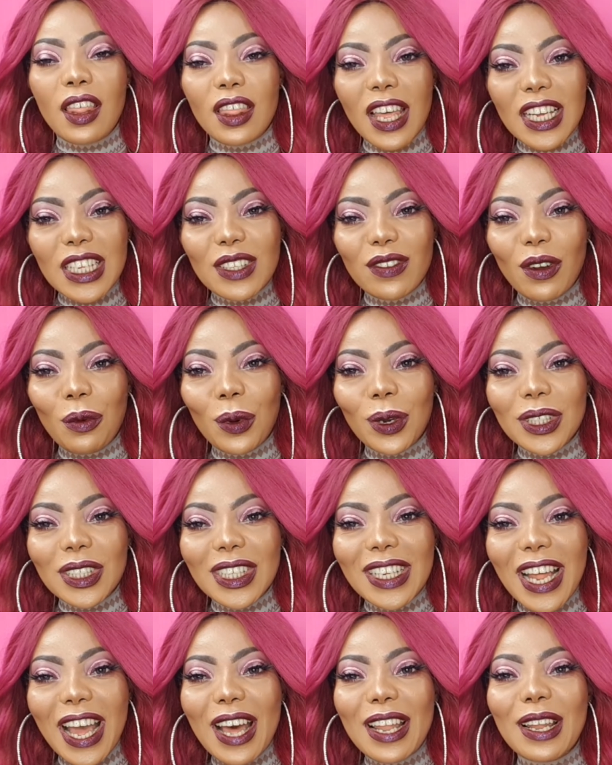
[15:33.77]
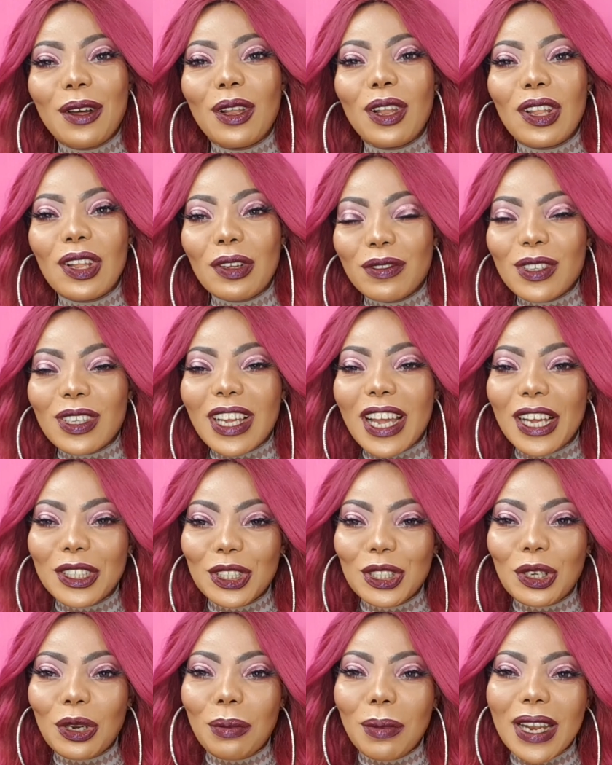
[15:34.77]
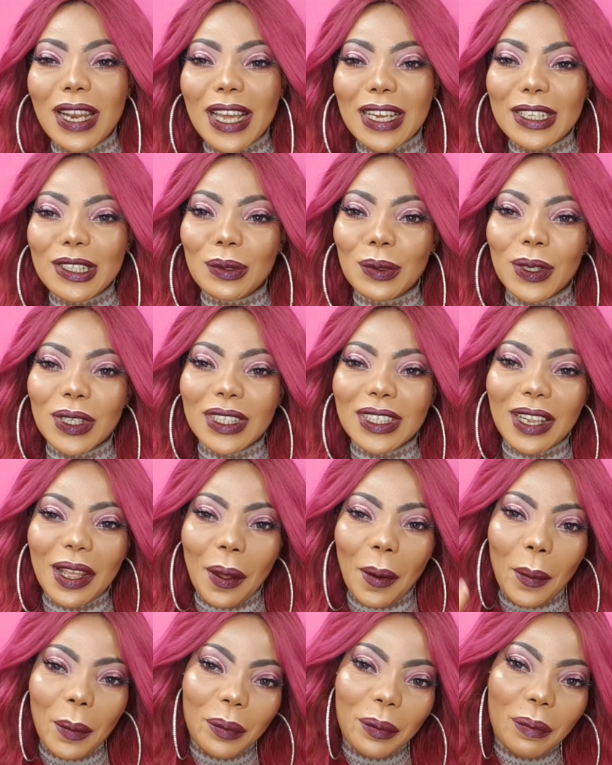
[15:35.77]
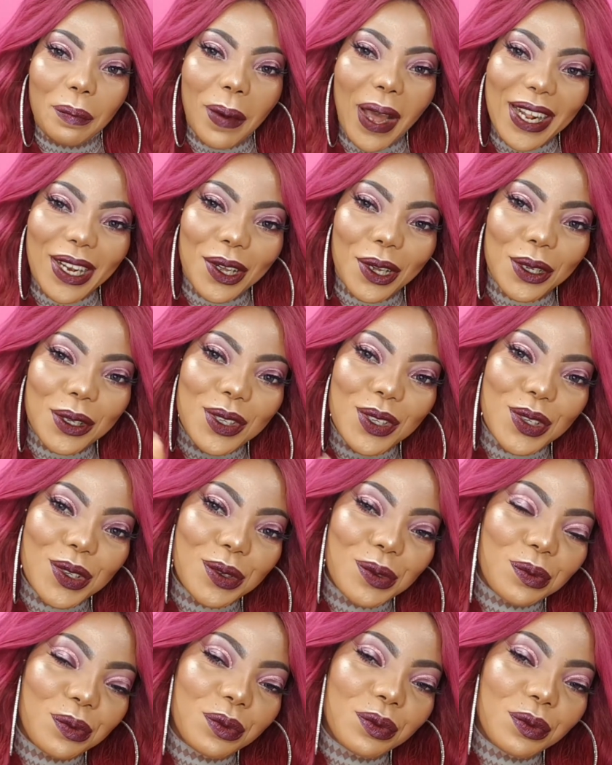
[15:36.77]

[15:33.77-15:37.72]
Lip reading: Thanks for watching, and I'd love to catch you on my next one. Bye dolls.